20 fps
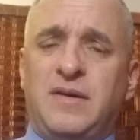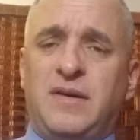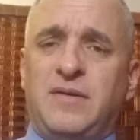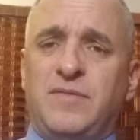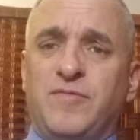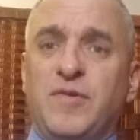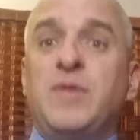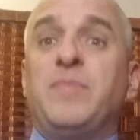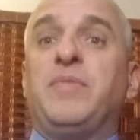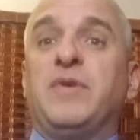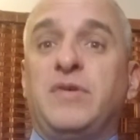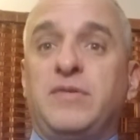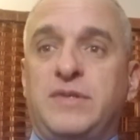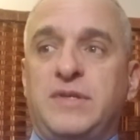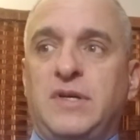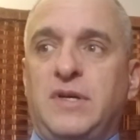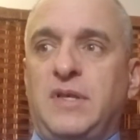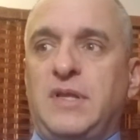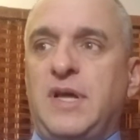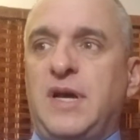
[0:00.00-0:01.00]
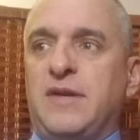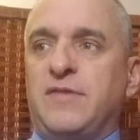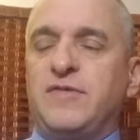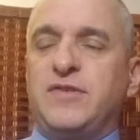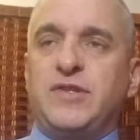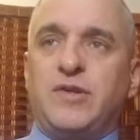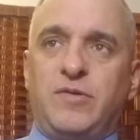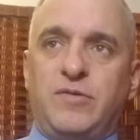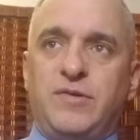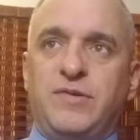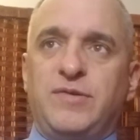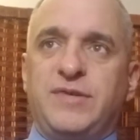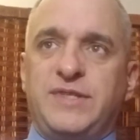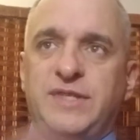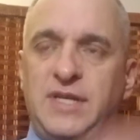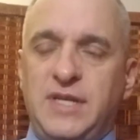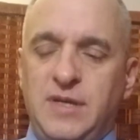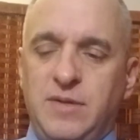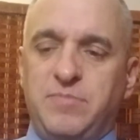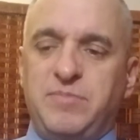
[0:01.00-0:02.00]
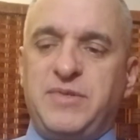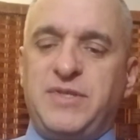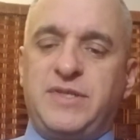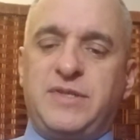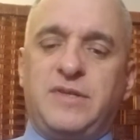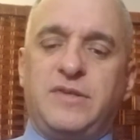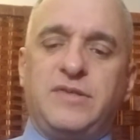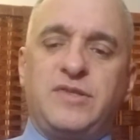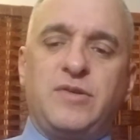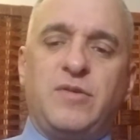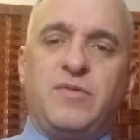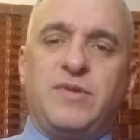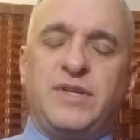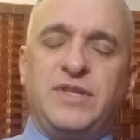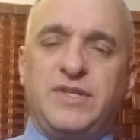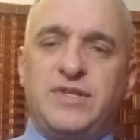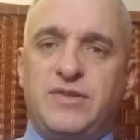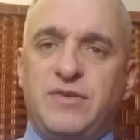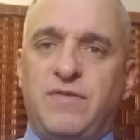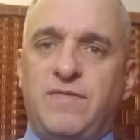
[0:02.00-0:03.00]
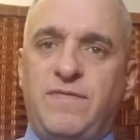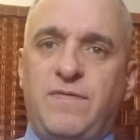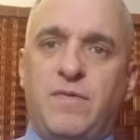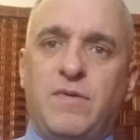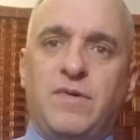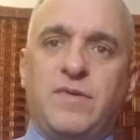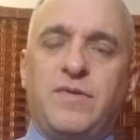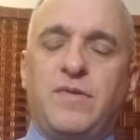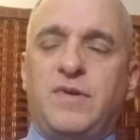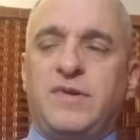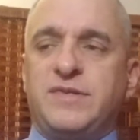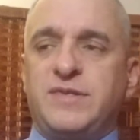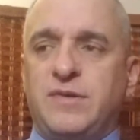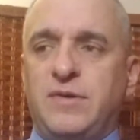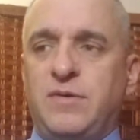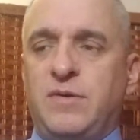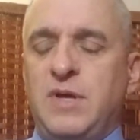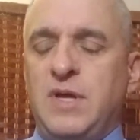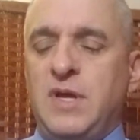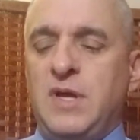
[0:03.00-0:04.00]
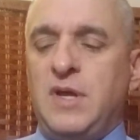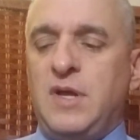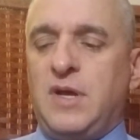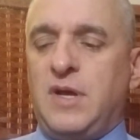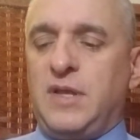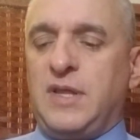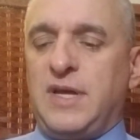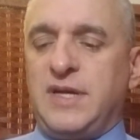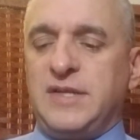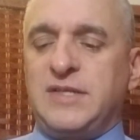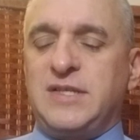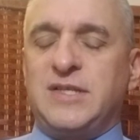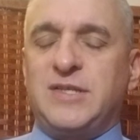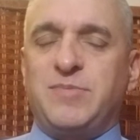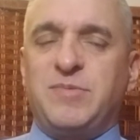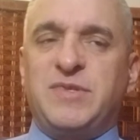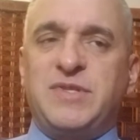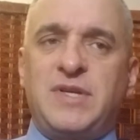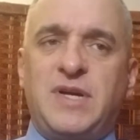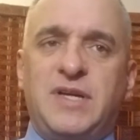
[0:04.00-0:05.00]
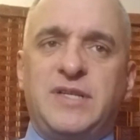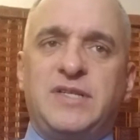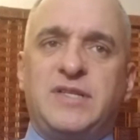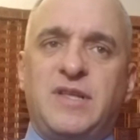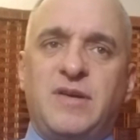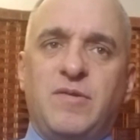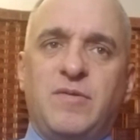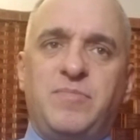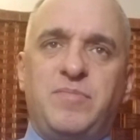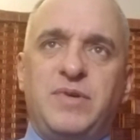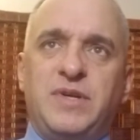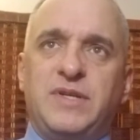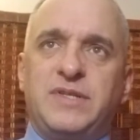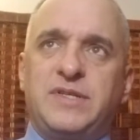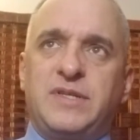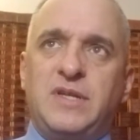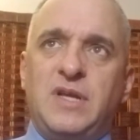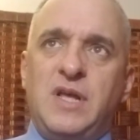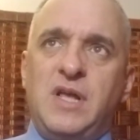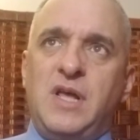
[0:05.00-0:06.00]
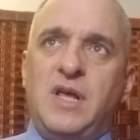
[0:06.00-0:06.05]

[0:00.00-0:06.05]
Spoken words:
rebuilt a lot of shoulders, hips, so on and so forth. Also a licensed massage therapist.